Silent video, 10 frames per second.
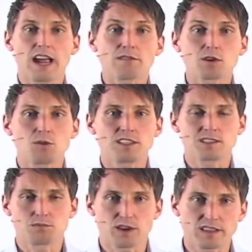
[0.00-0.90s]
everyone
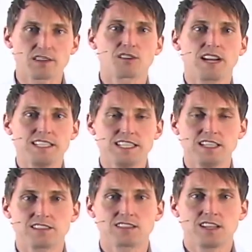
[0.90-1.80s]
to bring their
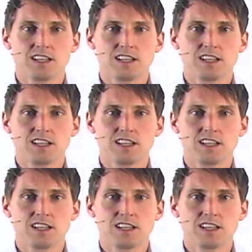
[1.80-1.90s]
ideas